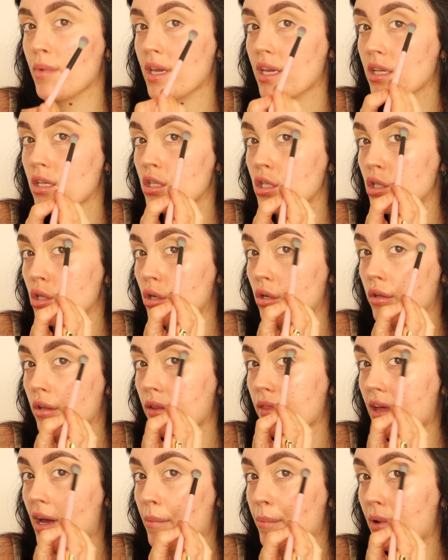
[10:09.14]
making sure
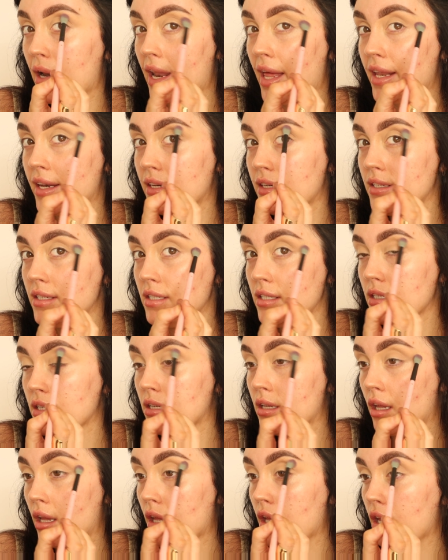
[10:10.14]
that that blend
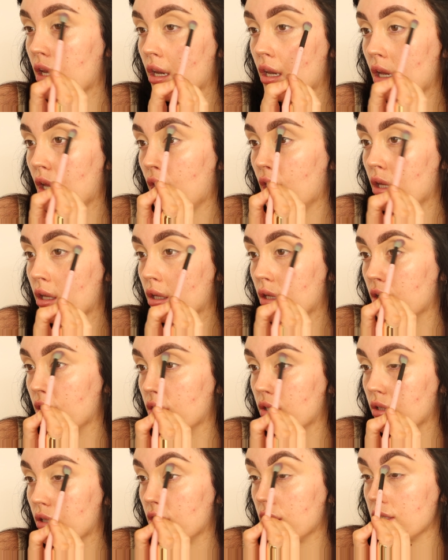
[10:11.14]

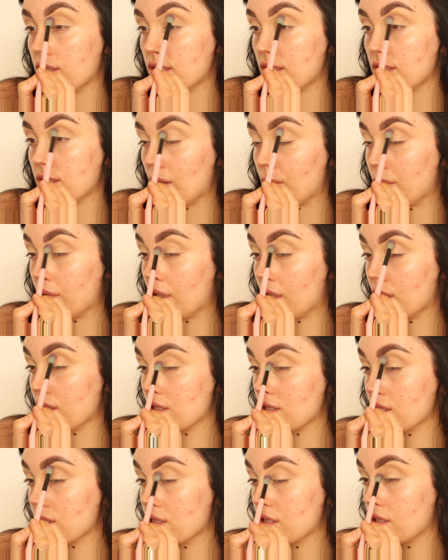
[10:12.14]
is
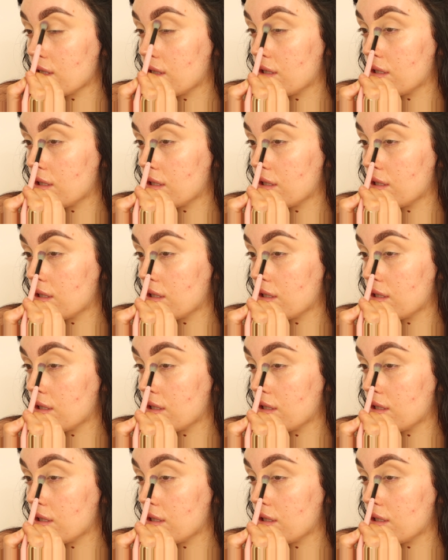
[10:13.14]
seamless.